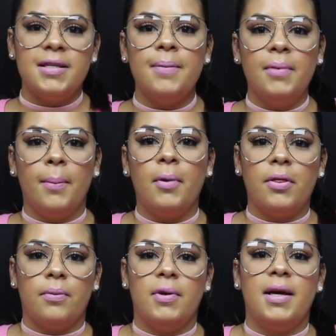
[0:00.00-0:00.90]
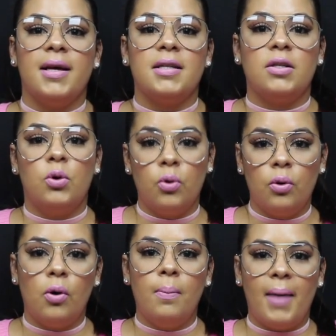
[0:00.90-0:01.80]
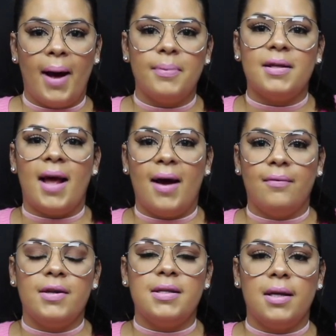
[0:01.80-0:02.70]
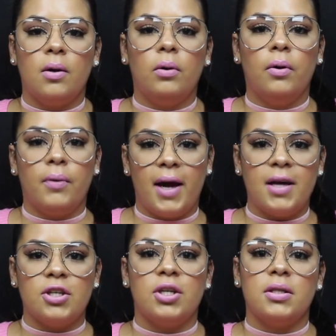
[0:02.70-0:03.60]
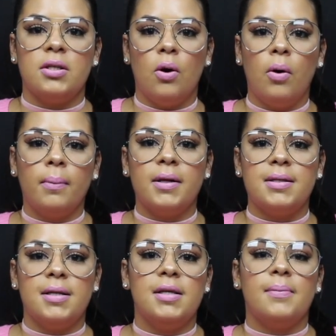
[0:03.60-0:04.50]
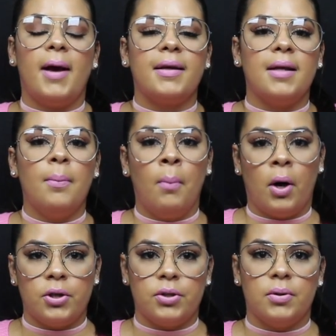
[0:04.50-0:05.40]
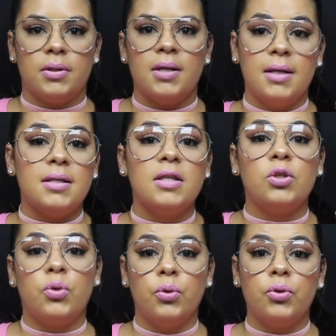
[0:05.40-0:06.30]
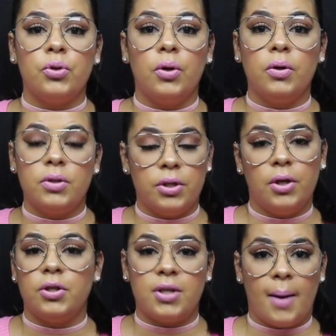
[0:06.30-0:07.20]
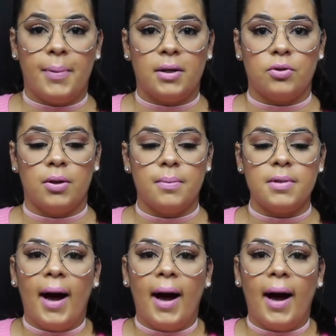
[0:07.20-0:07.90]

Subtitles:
Tip number three is Google Maps every single location to Homegoods, Tjmaxx, and Marshalls. This is crucial to your shopping trips.